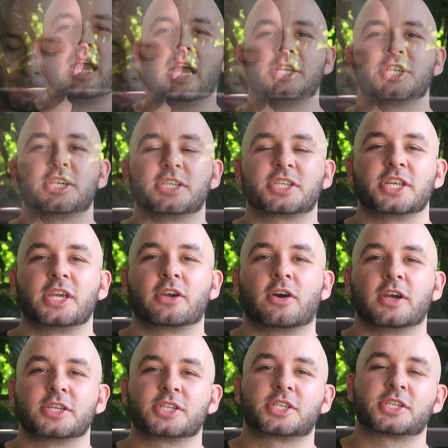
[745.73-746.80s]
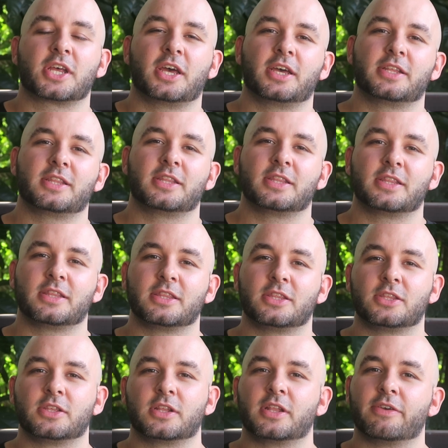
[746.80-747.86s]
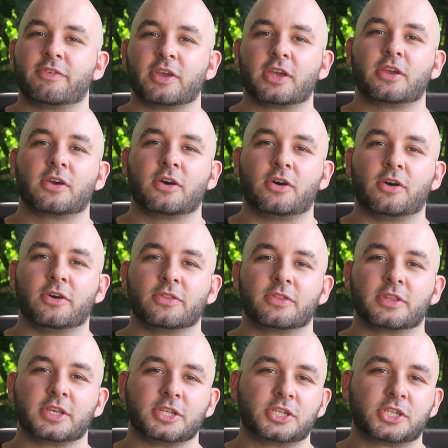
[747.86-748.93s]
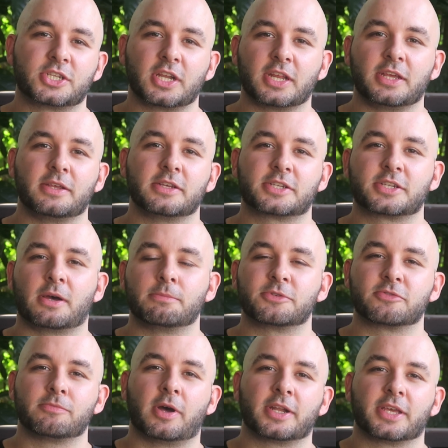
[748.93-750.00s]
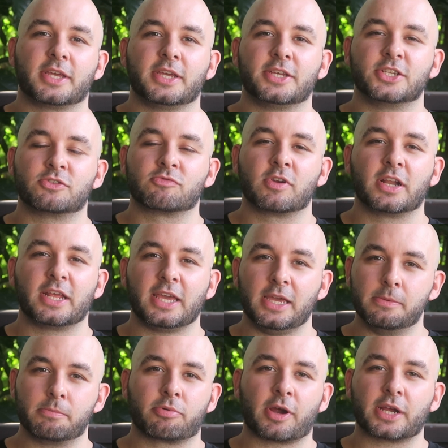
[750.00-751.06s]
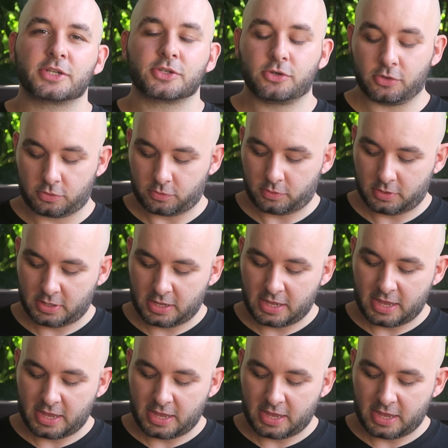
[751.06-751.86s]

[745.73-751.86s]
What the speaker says: As you can see, guys, living on these silly sums of money is really impractical